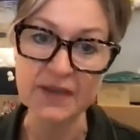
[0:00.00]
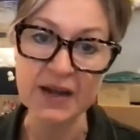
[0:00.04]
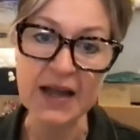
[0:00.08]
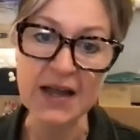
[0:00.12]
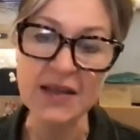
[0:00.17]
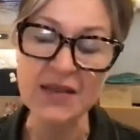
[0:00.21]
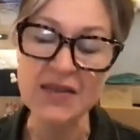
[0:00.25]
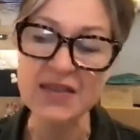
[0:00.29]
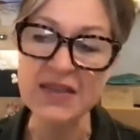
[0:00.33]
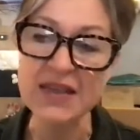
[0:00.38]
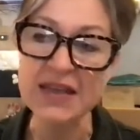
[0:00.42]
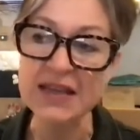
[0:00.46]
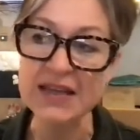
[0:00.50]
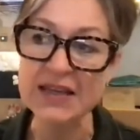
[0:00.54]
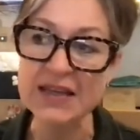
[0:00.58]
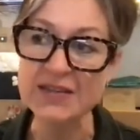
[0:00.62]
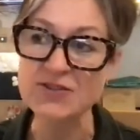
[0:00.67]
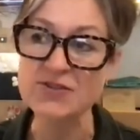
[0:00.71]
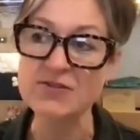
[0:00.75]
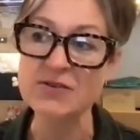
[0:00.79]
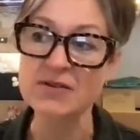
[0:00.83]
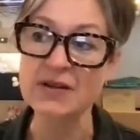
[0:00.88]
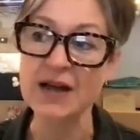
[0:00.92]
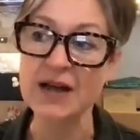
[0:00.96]
and think,
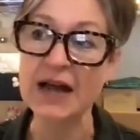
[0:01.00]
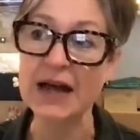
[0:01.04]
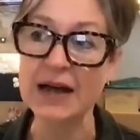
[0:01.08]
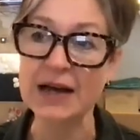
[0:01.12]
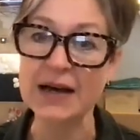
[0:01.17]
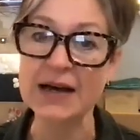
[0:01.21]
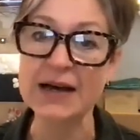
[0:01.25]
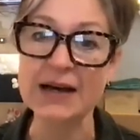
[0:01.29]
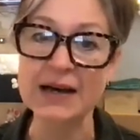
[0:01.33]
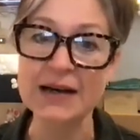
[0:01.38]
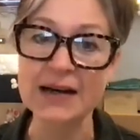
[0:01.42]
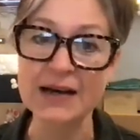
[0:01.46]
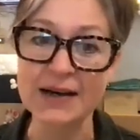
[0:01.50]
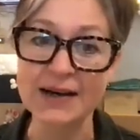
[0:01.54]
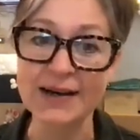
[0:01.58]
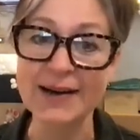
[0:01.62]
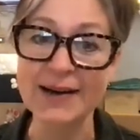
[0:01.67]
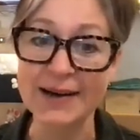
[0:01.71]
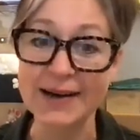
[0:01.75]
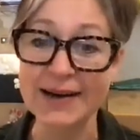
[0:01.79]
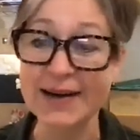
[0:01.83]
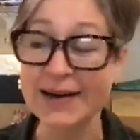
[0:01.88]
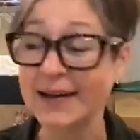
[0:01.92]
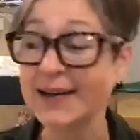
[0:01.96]

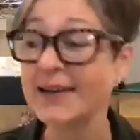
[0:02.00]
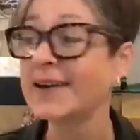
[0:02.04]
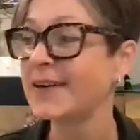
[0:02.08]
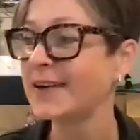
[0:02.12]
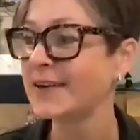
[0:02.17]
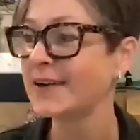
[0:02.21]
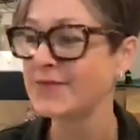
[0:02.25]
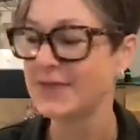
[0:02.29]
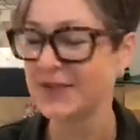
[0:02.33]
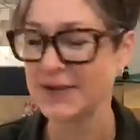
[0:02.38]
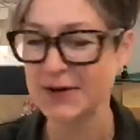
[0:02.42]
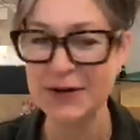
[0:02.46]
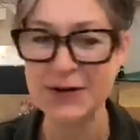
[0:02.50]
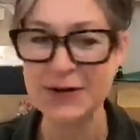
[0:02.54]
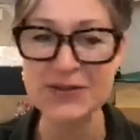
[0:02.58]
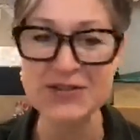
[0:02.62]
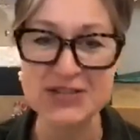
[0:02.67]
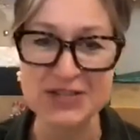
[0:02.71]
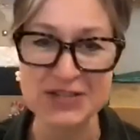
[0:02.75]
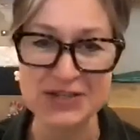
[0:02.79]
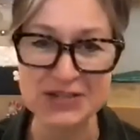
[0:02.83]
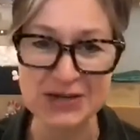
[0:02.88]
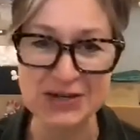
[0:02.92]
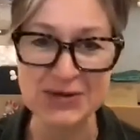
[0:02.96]
I've forgotten
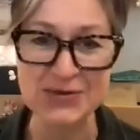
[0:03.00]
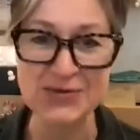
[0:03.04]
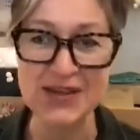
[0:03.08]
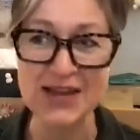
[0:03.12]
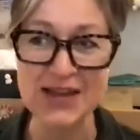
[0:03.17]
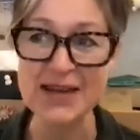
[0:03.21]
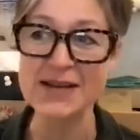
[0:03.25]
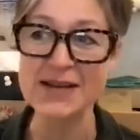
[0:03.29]
to do the